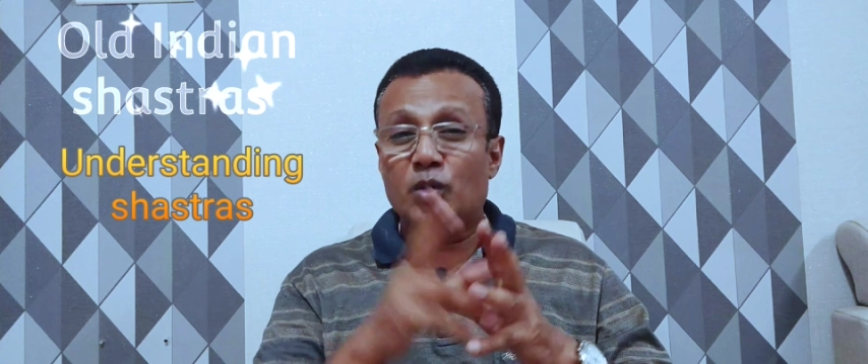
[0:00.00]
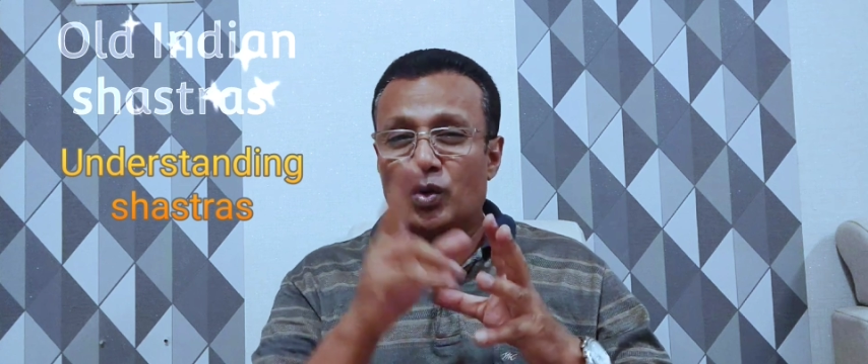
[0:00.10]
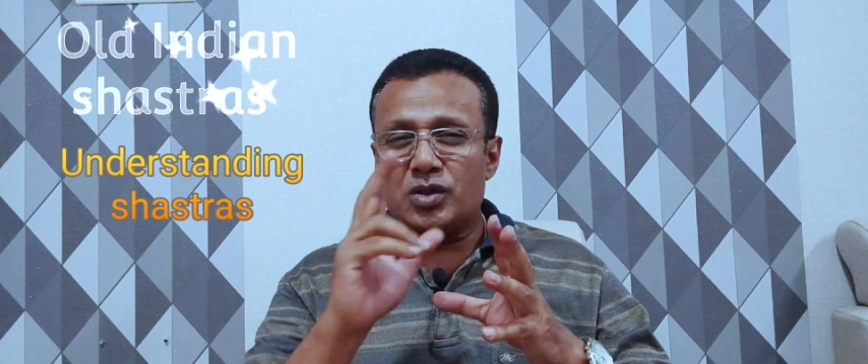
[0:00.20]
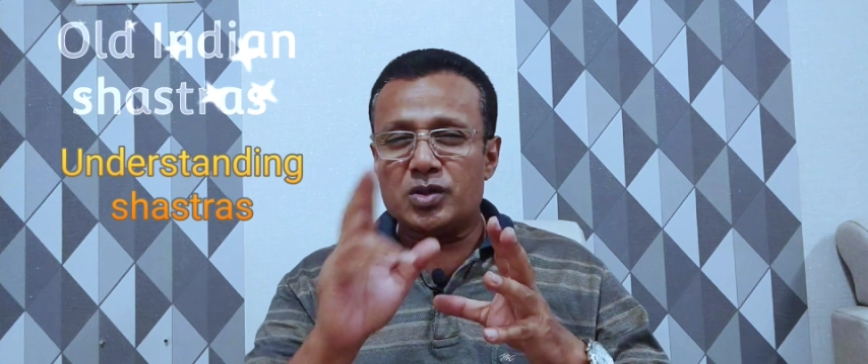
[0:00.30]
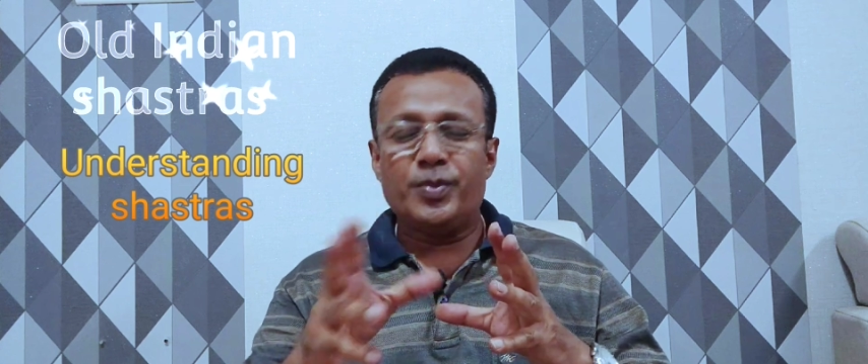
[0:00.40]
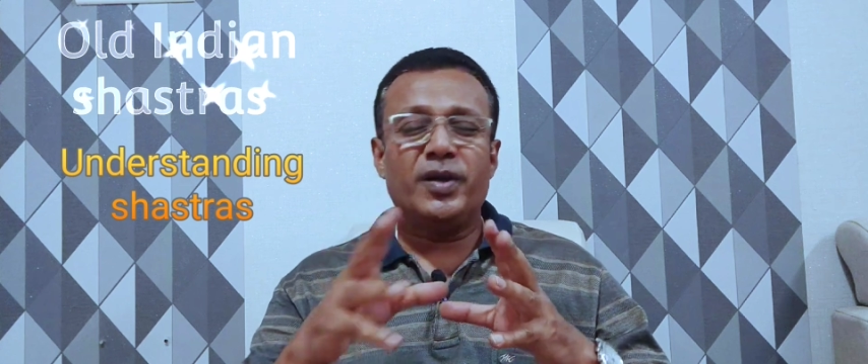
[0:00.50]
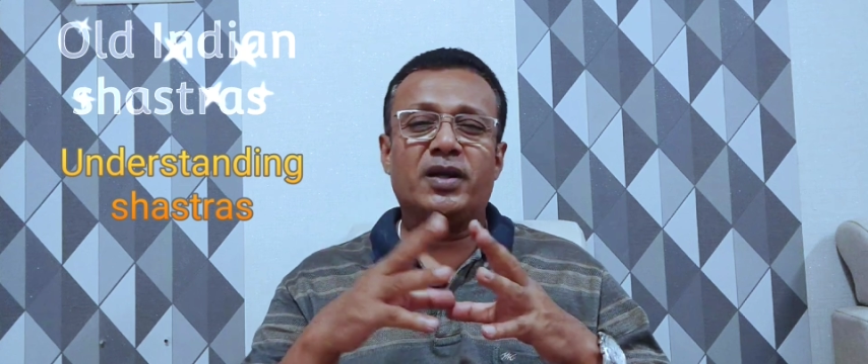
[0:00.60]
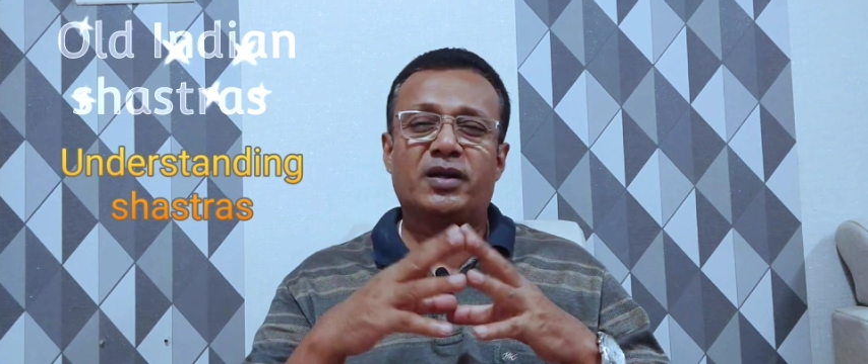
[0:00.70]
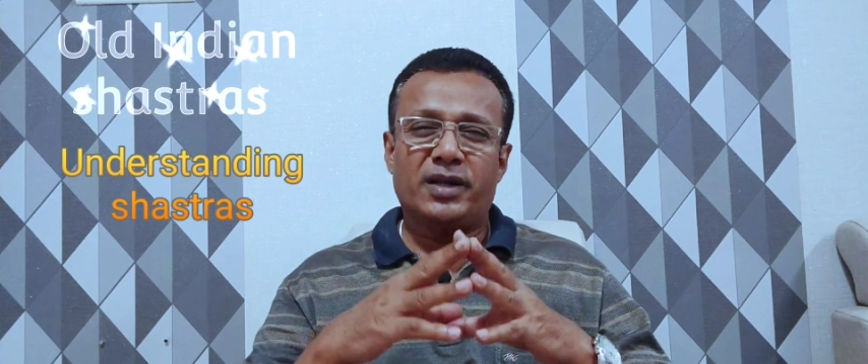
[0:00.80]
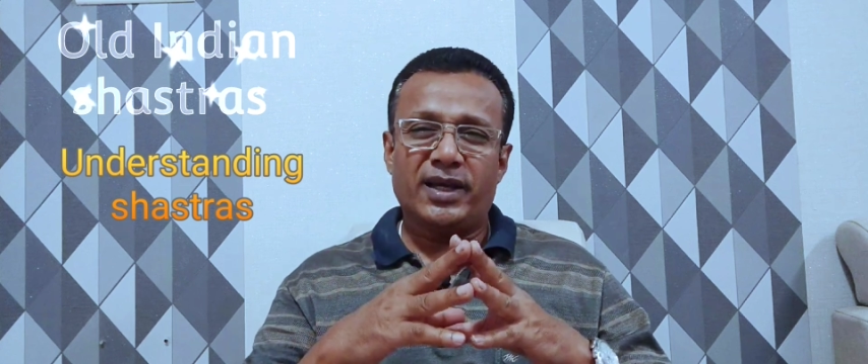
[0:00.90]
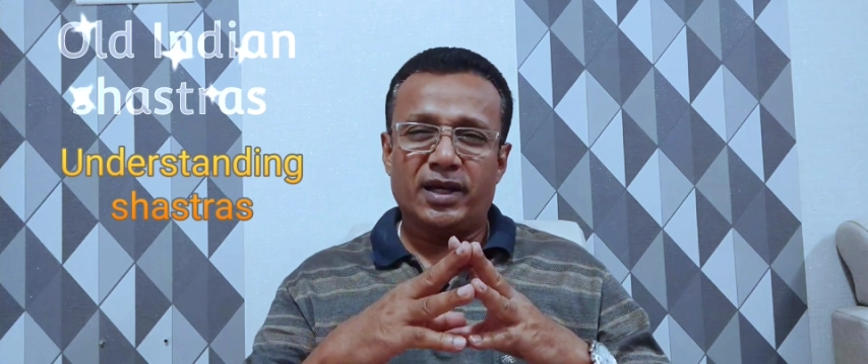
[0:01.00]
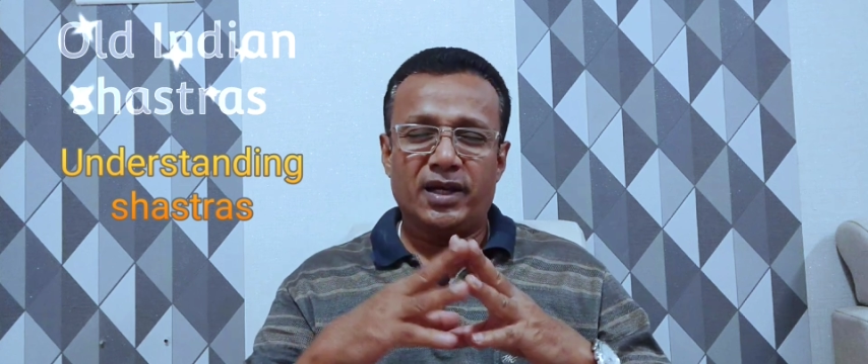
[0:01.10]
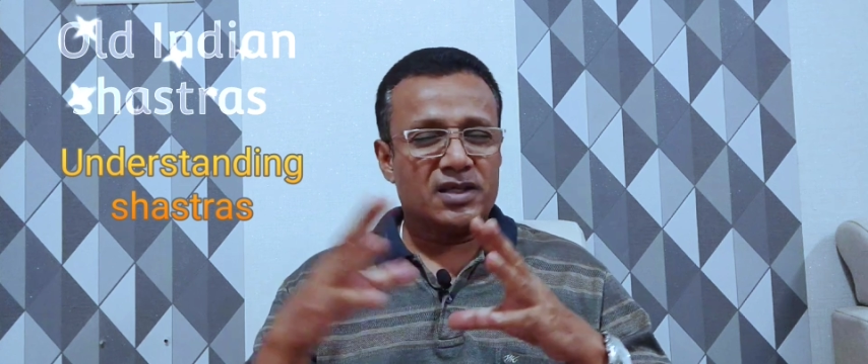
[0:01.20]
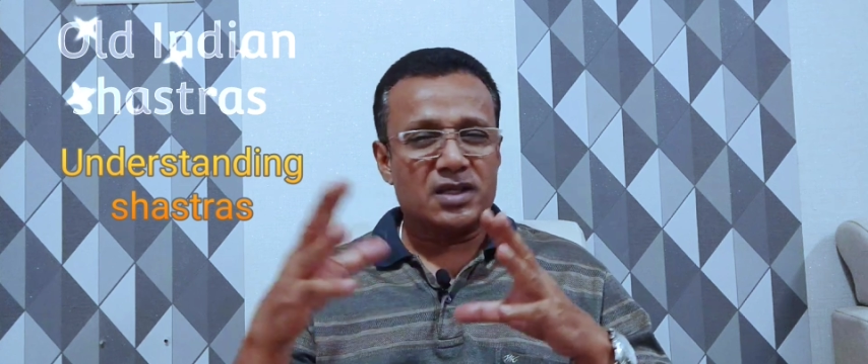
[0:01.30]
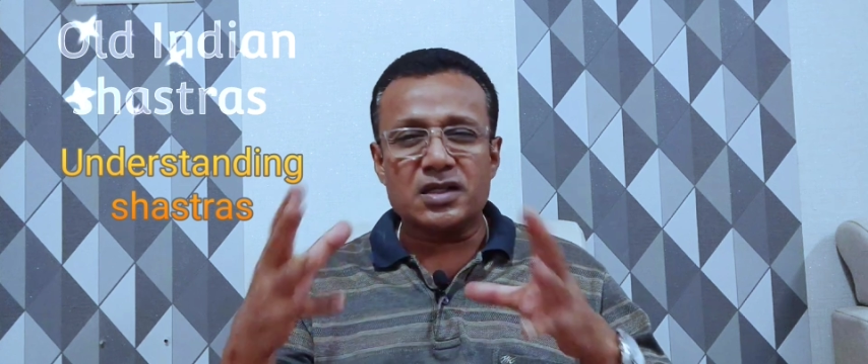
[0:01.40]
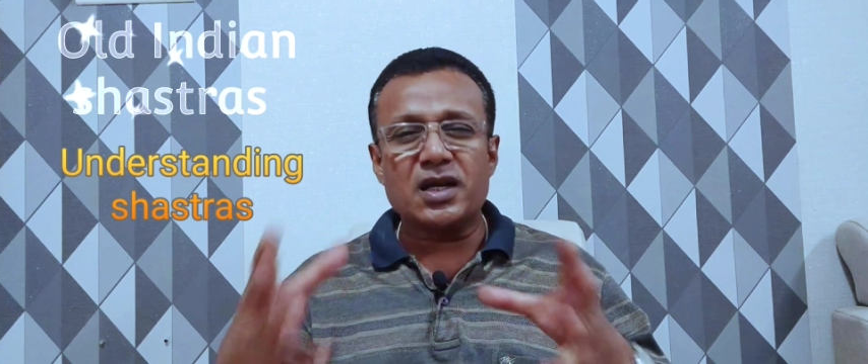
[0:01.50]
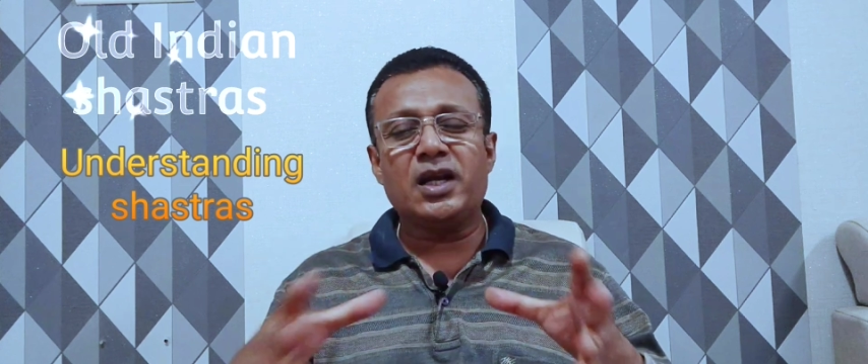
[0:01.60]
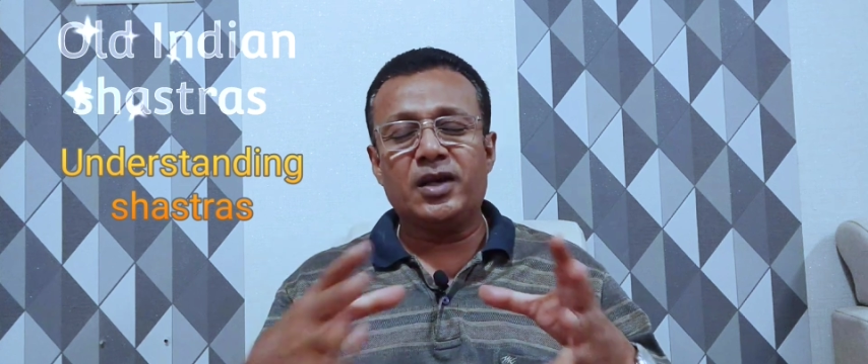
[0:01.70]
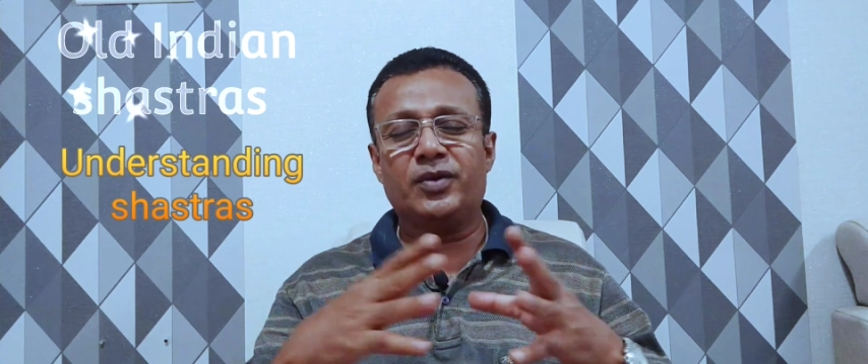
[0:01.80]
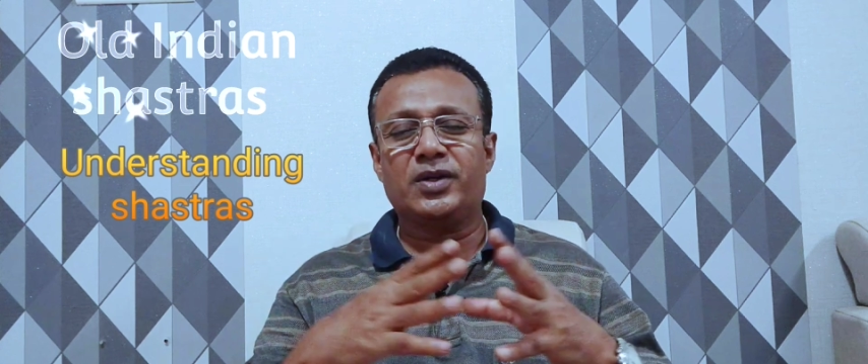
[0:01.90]
Don't speak like it is a
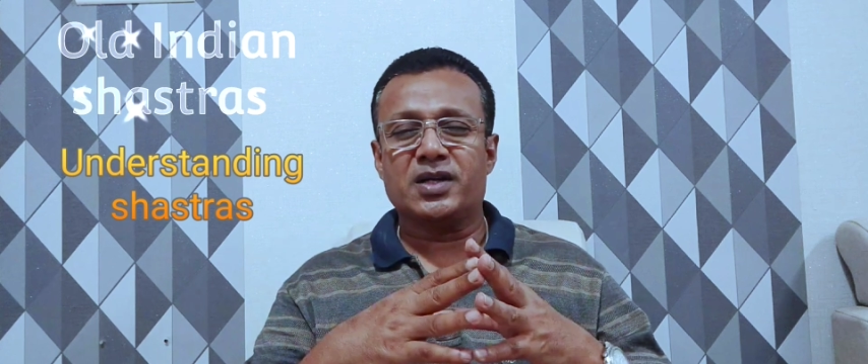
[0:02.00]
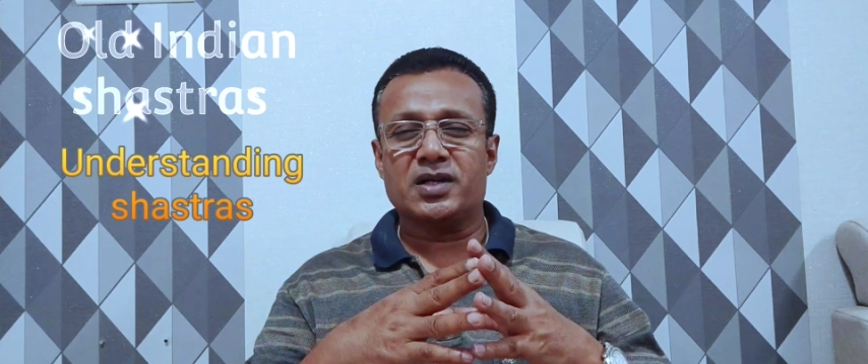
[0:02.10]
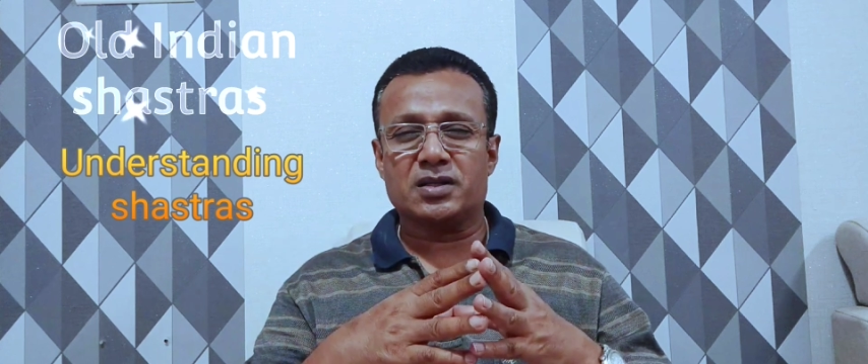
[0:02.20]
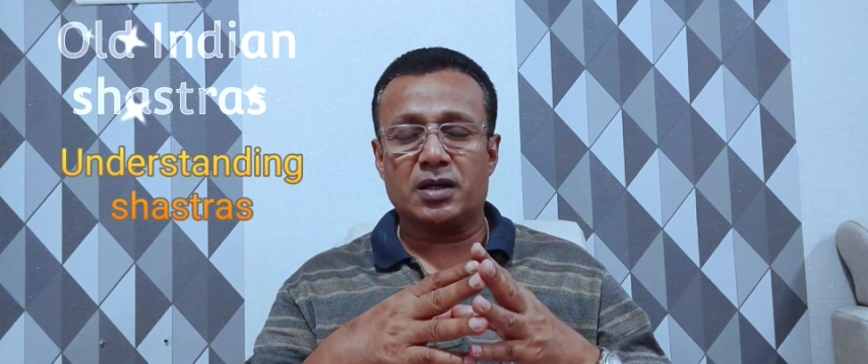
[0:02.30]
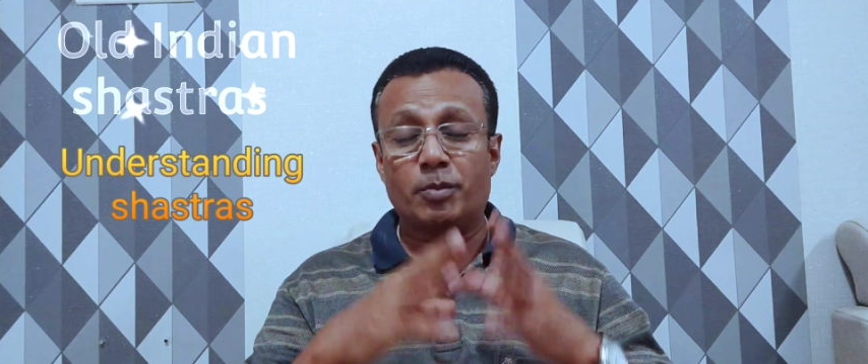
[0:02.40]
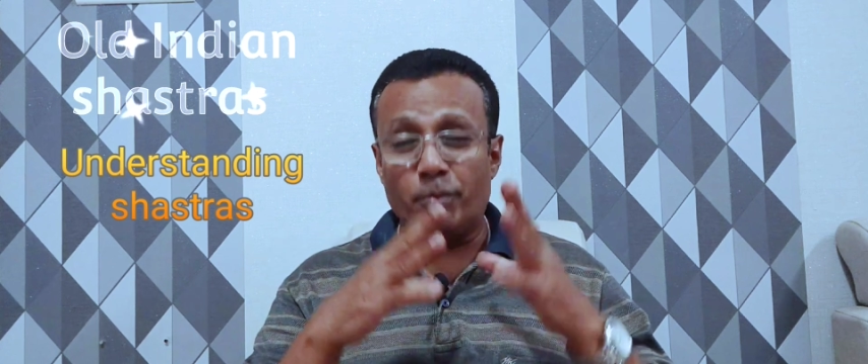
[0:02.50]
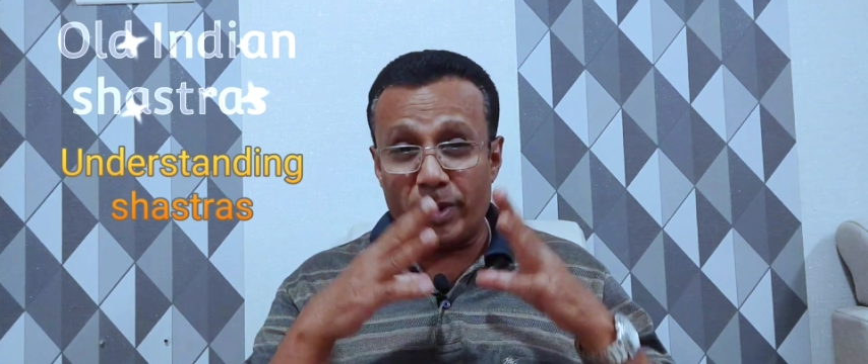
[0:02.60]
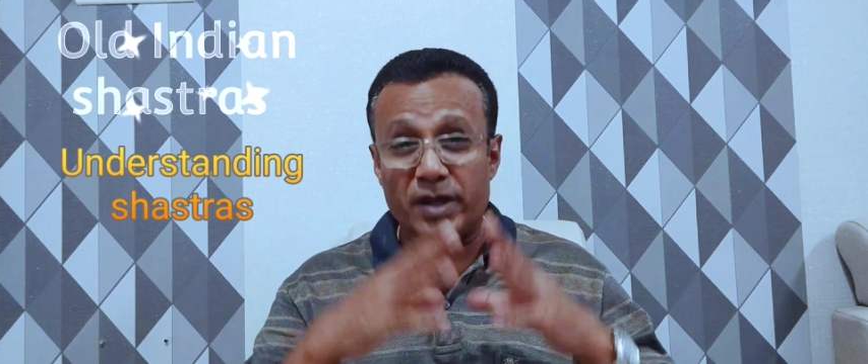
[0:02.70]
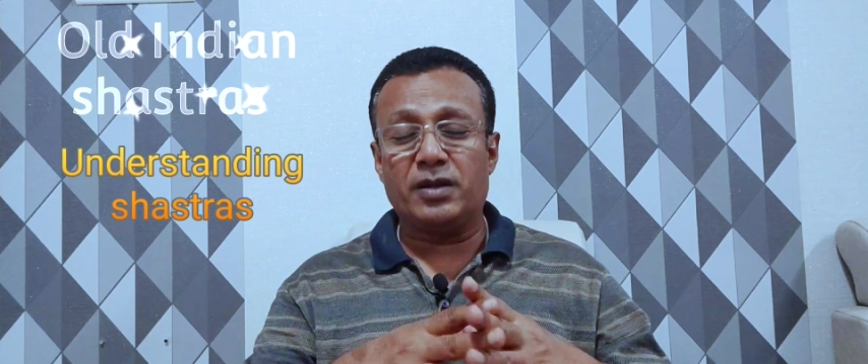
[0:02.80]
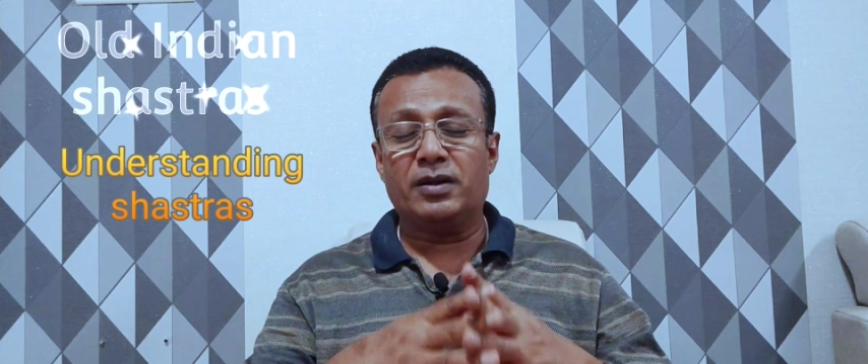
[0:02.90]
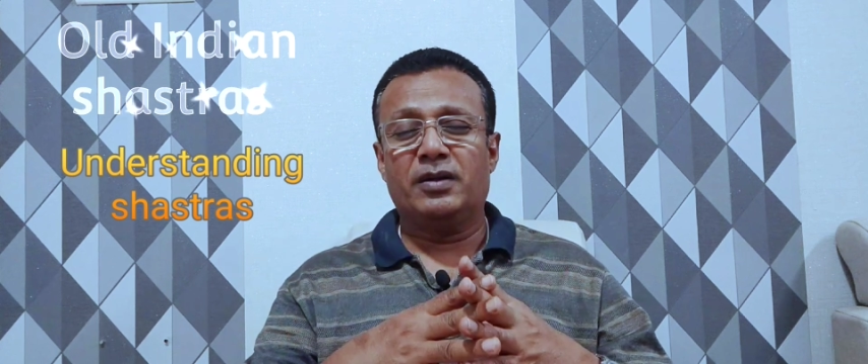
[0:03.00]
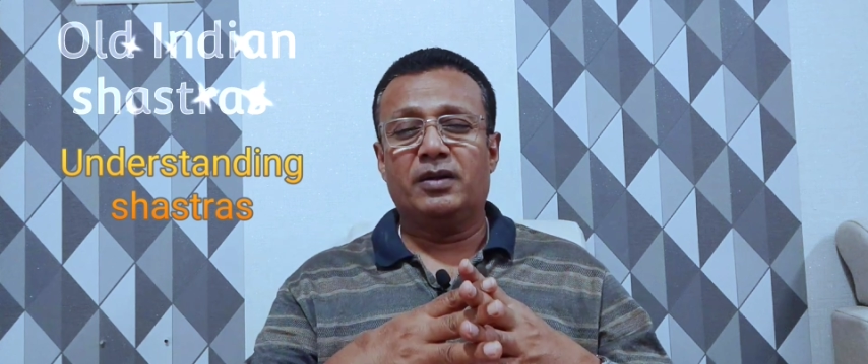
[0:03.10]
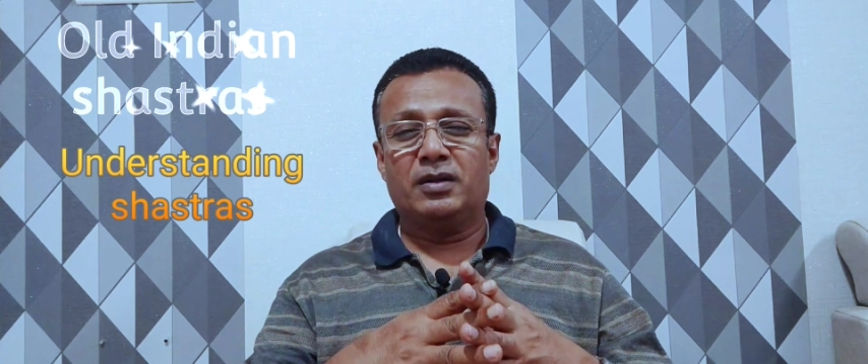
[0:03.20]
scientific Shastra, but